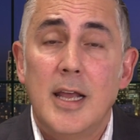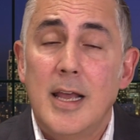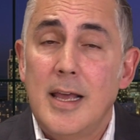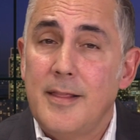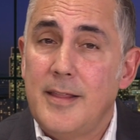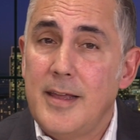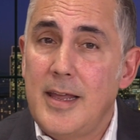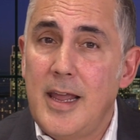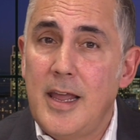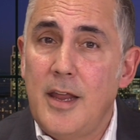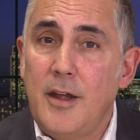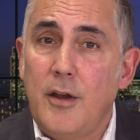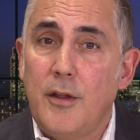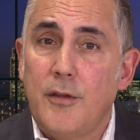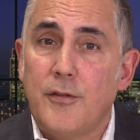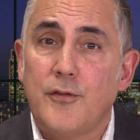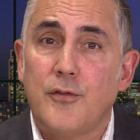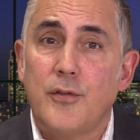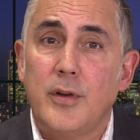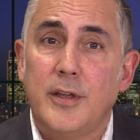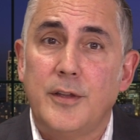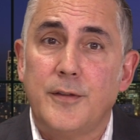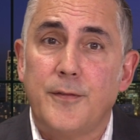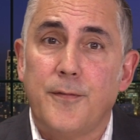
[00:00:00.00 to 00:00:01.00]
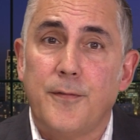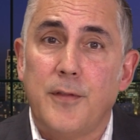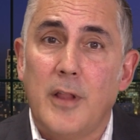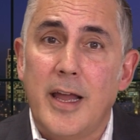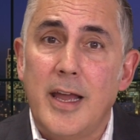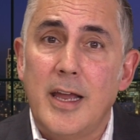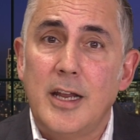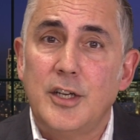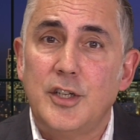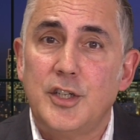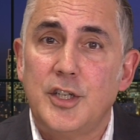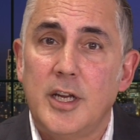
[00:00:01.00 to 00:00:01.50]
the industry's
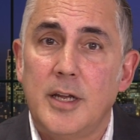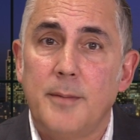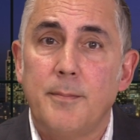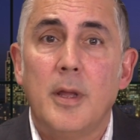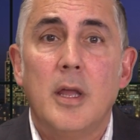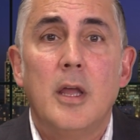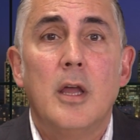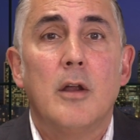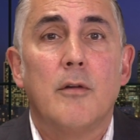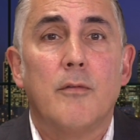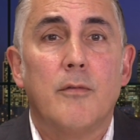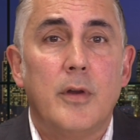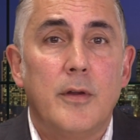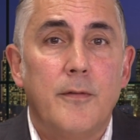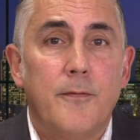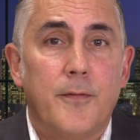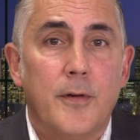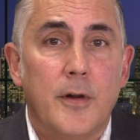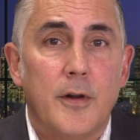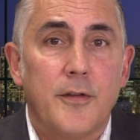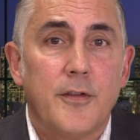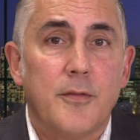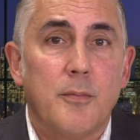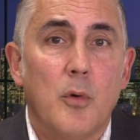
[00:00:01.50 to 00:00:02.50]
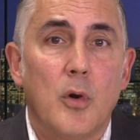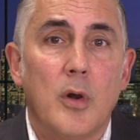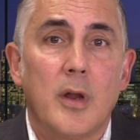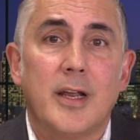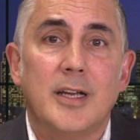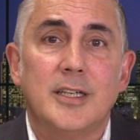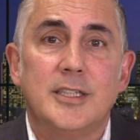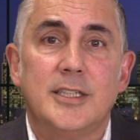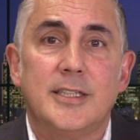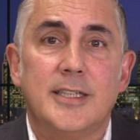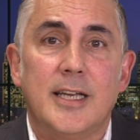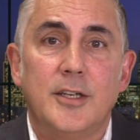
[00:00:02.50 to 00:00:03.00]
flagship reverse
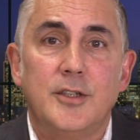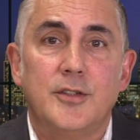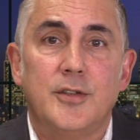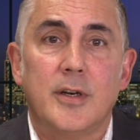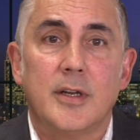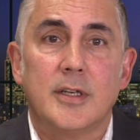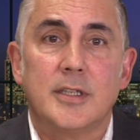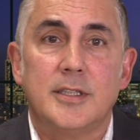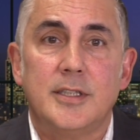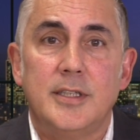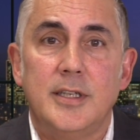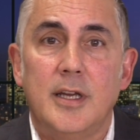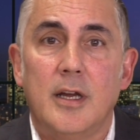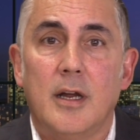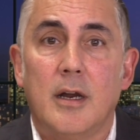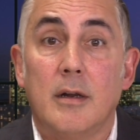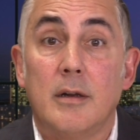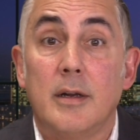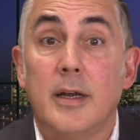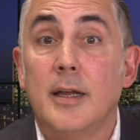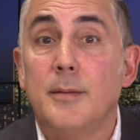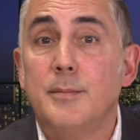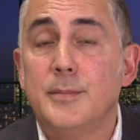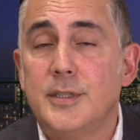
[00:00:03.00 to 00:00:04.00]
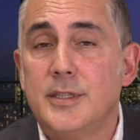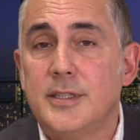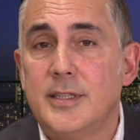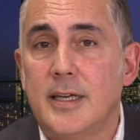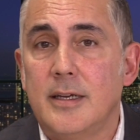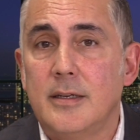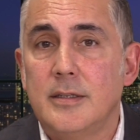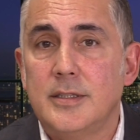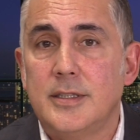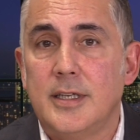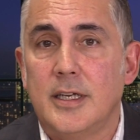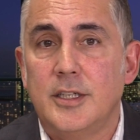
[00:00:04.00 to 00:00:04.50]
mortgage-centric C R M
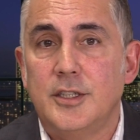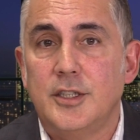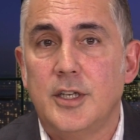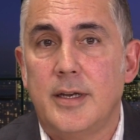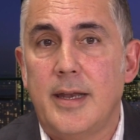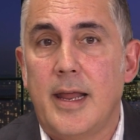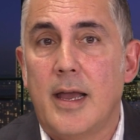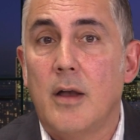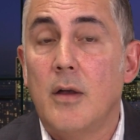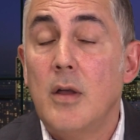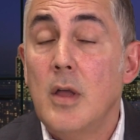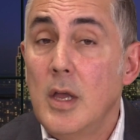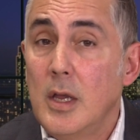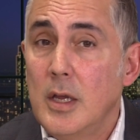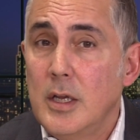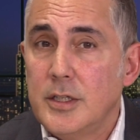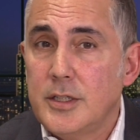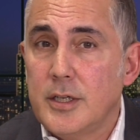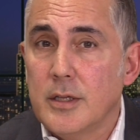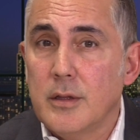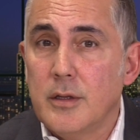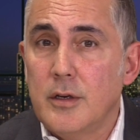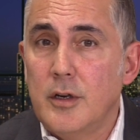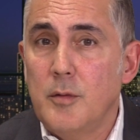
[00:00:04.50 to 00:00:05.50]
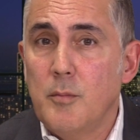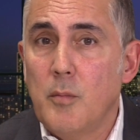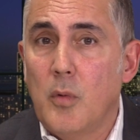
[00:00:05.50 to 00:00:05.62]
sales engine. Now, to learn